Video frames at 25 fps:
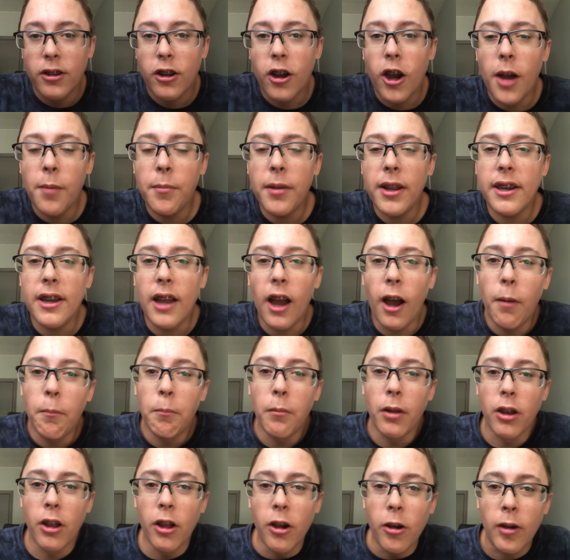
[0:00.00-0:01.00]
Comment down
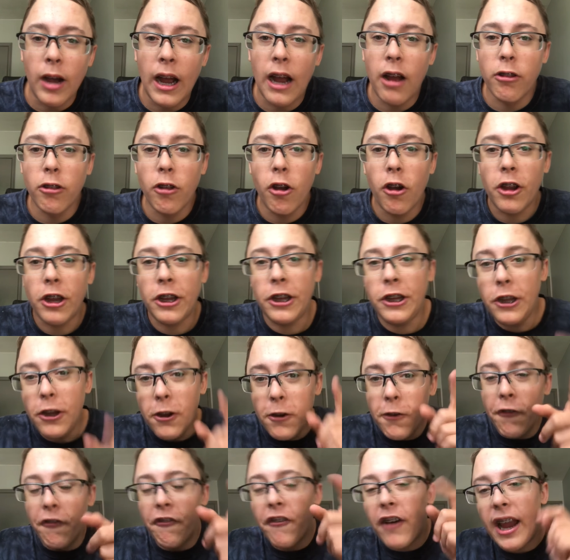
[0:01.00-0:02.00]
below how long
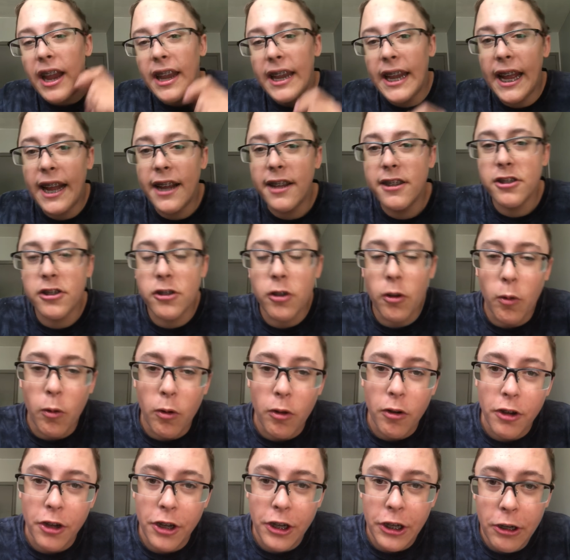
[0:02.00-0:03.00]
you financed
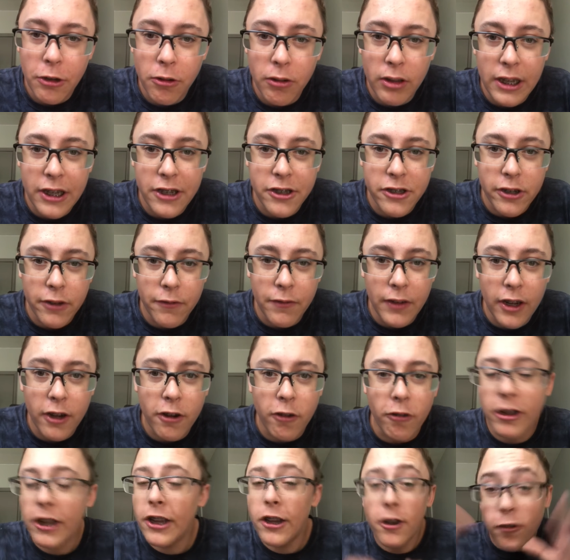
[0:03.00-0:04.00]
or you leased your
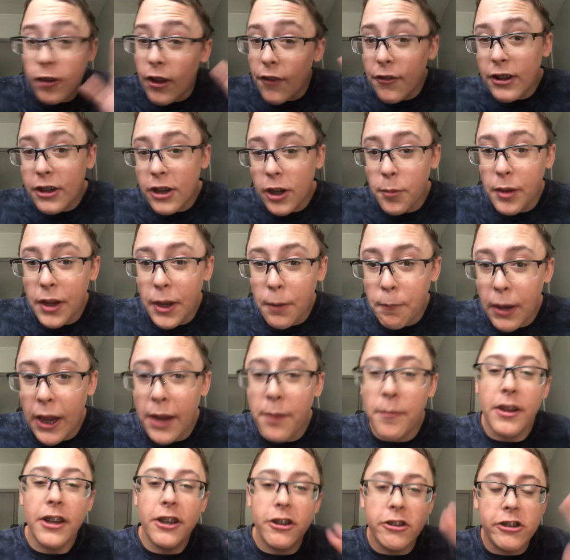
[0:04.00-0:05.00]
vehicle. You don't have to tell me your
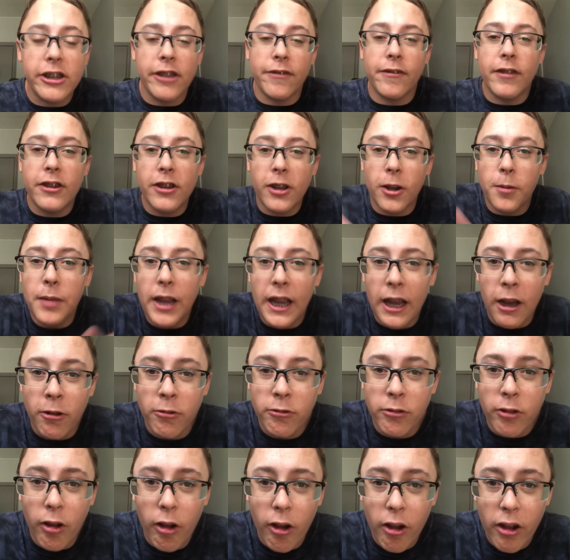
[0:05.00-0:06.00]
payment, you just have to tell me
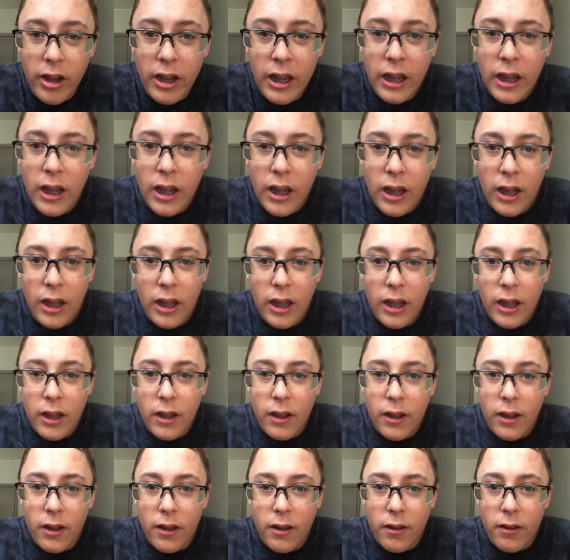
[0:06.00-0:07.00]
how long.
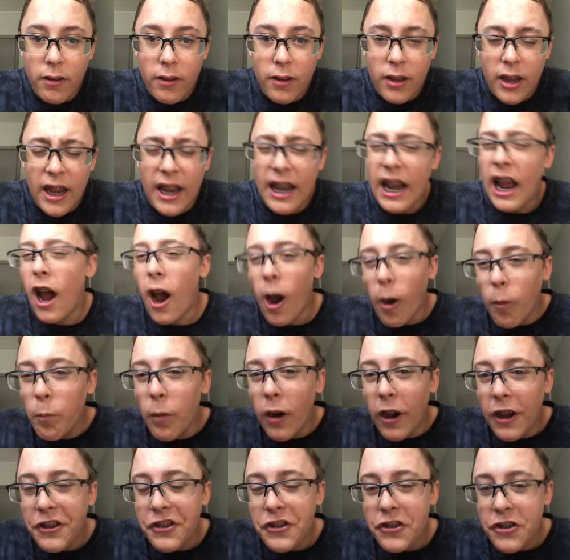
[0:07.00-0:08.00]
And how
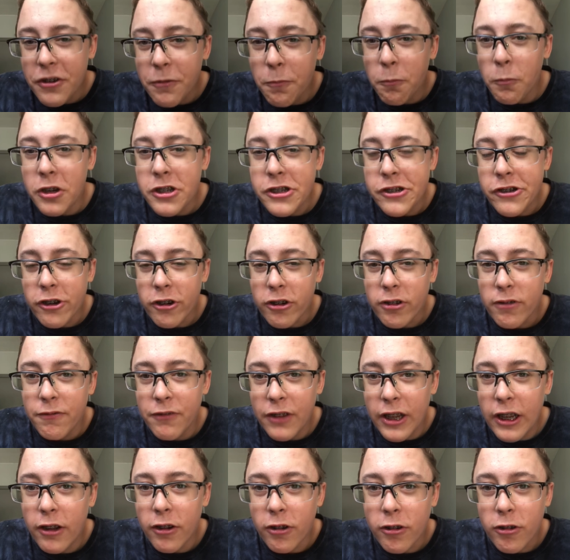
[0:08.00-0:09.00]
much was your
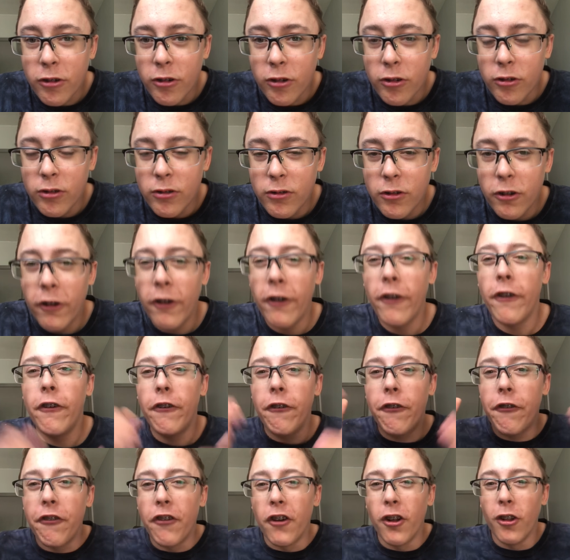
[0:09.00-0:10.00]
vehicle
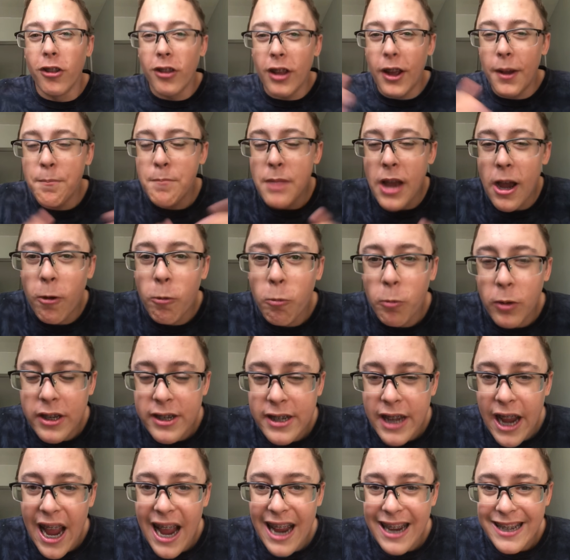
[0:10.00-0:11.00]
full amount with
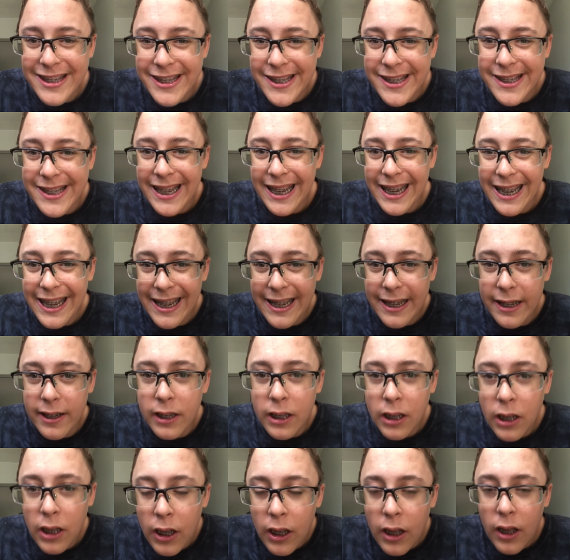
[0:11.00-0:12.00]
taxes
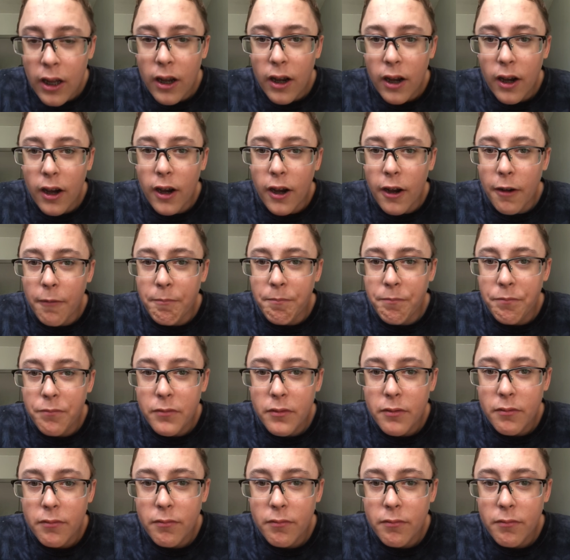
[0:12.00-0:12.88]
in? Um,